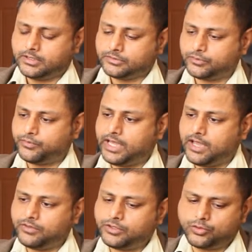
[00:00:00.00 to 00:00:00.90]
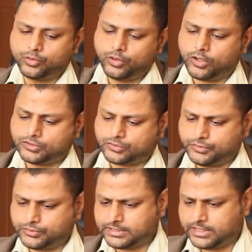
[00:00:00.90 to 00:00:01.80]
So we have a tool also.
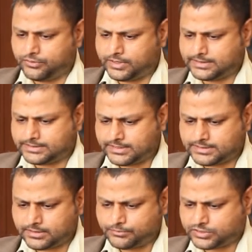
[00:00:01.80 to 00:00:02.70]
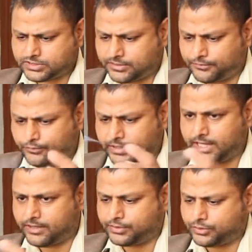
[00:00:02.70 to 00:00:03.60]
You see, you can see some stuff, we
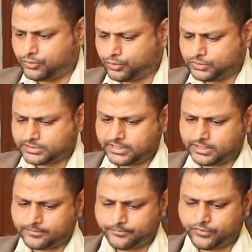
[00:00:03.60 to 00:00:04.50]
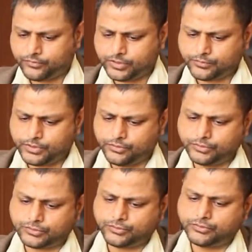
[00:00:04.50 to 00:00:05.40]
have a tools here which we
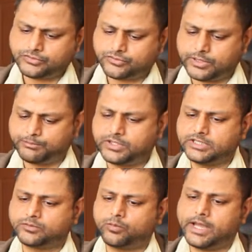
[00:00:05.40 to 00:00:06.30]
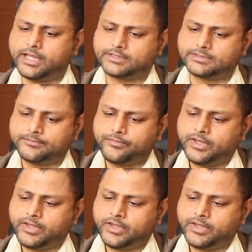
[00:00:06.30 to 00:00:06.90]
use to strip these wires.